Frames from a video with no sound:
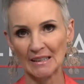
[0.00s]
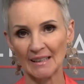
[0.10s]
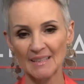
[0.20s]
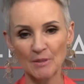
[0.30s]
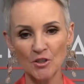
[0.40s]
And
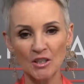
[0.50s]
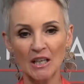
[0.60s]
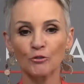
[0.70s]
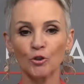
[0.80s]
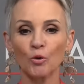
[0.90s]
especially
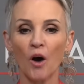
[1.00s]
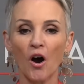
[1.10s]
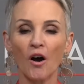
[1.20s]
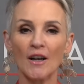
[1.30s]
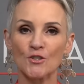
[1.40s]
if you
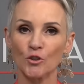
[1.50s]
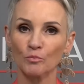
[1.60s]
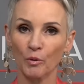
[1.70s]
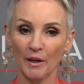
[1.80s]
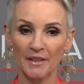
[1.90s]
are a certain
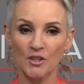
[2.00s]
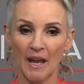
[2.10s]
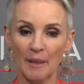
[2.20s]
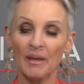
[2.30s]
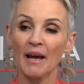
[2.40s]
body shape,